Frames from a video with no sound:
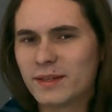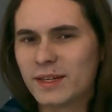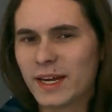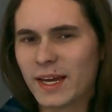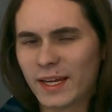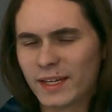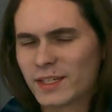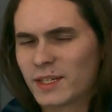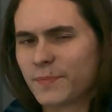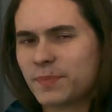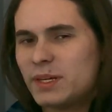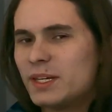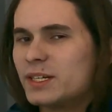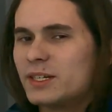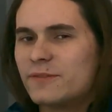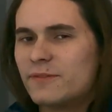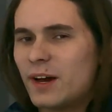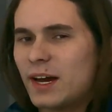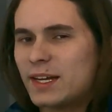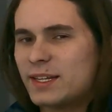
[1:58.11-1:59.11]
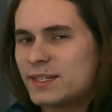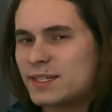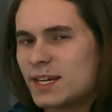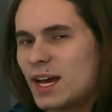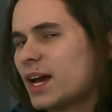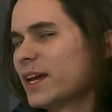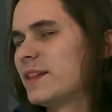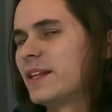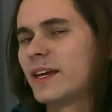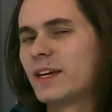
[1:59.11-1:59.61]
it to be a divine
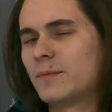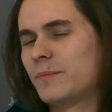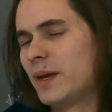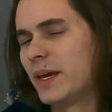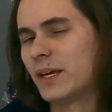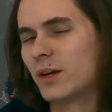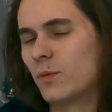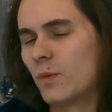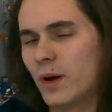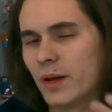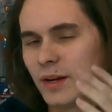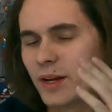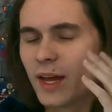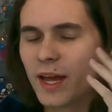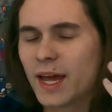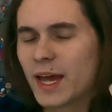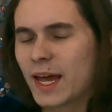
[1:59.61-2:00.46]
sign, they could make it one.